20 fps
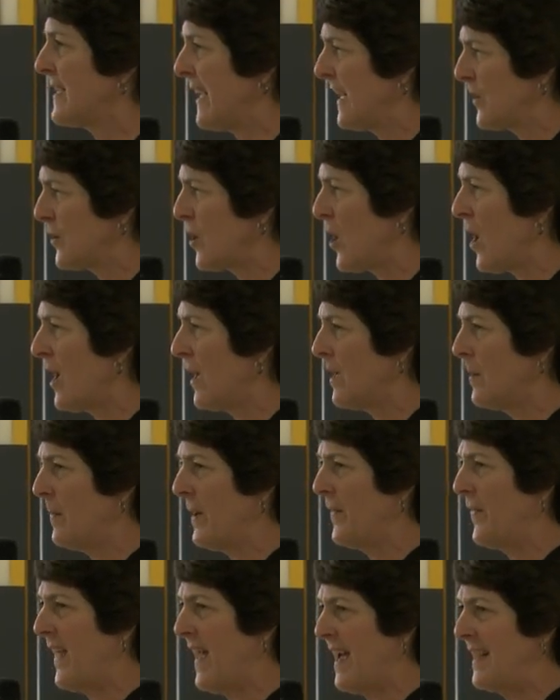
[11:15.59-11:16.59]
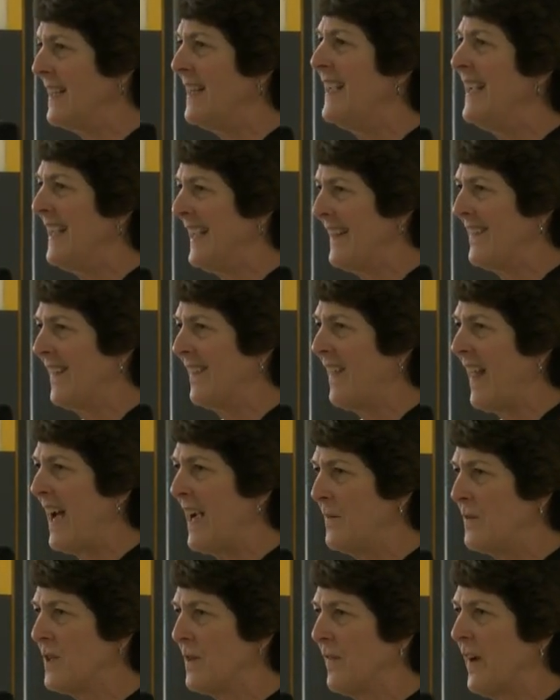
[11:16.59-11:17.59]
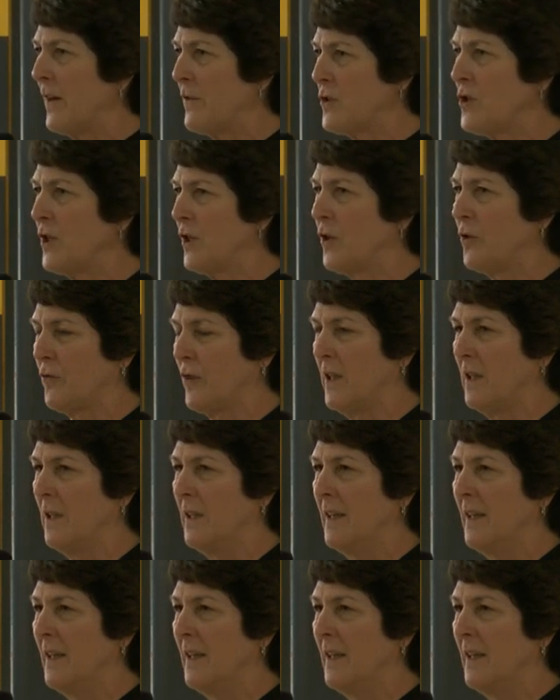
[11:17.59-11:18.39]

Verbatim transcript: and I'll talk about that in the lives of our children.